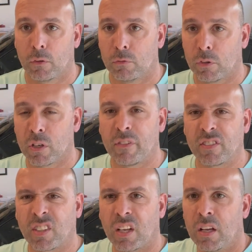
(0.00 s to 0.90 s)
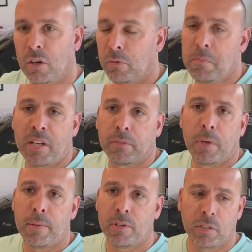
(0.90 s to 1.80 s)
gonna investigate. We might,
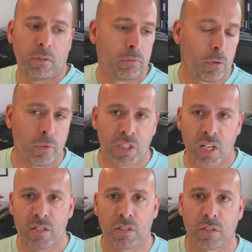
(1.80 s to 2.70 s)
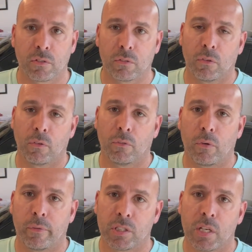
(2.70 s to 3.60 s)
maybe when we
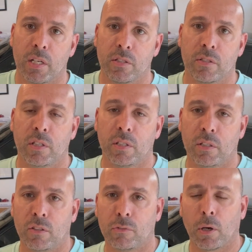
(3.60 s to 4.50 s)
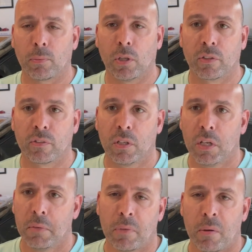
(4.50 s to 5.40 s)
change the spark plugs,
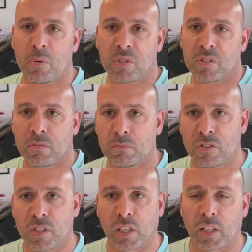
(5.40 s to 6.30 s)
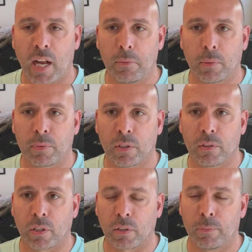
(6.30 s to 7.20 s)
maybe we'll just stick a camera up there and
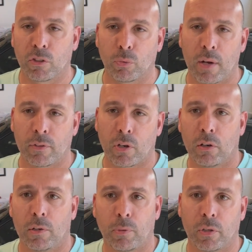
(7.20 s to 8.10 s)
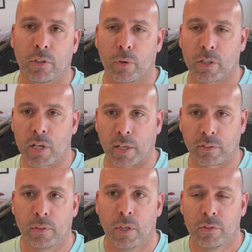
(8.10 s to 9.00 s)
look, because we'll have the car up on the quick
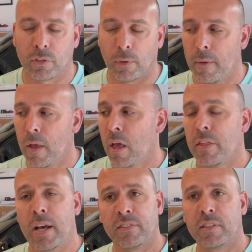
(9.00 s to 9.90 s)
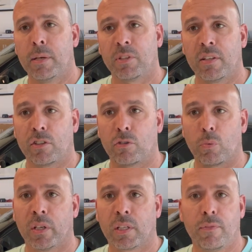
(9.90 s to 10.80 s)
jacks. So that's the updates. I just
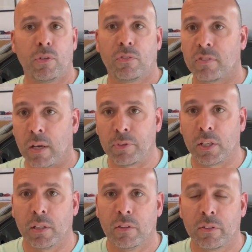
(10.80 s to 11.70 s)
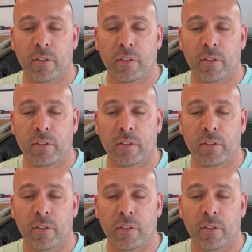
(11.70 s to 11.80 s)
wanted to give you some kind